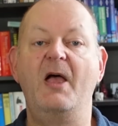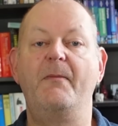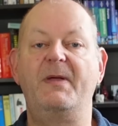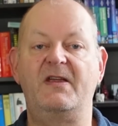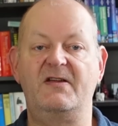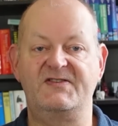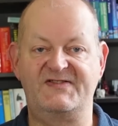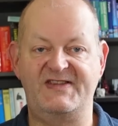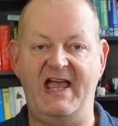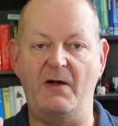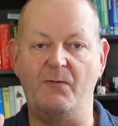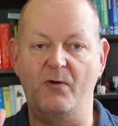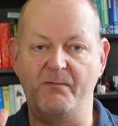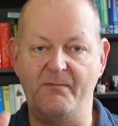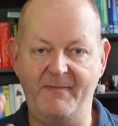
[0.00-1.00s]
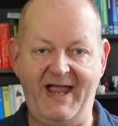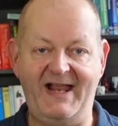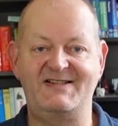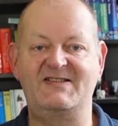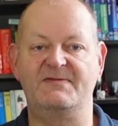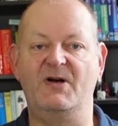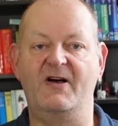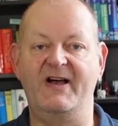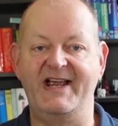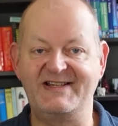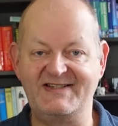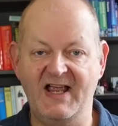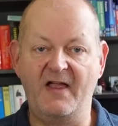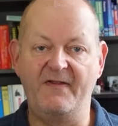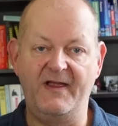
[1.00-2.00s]
because that will
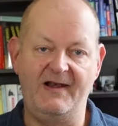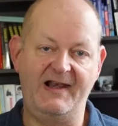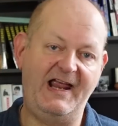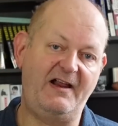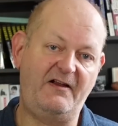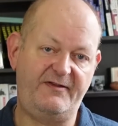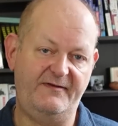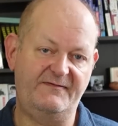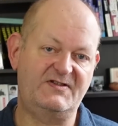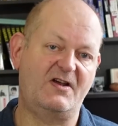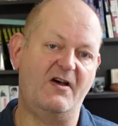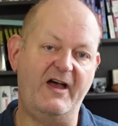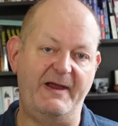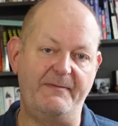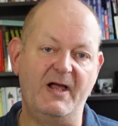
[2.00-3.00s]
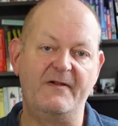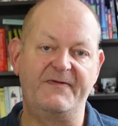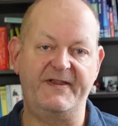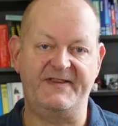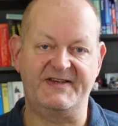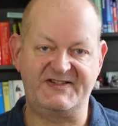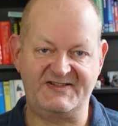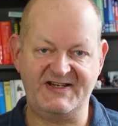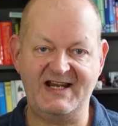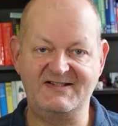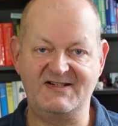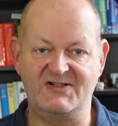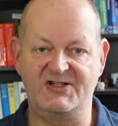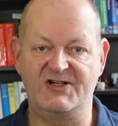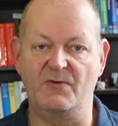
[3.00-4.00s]
maximize the length of time that the
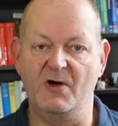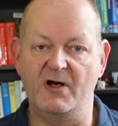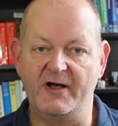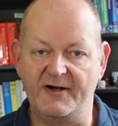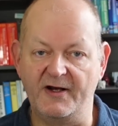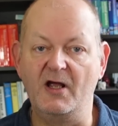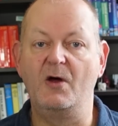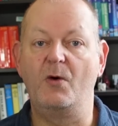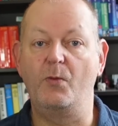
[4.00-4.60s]
status you earn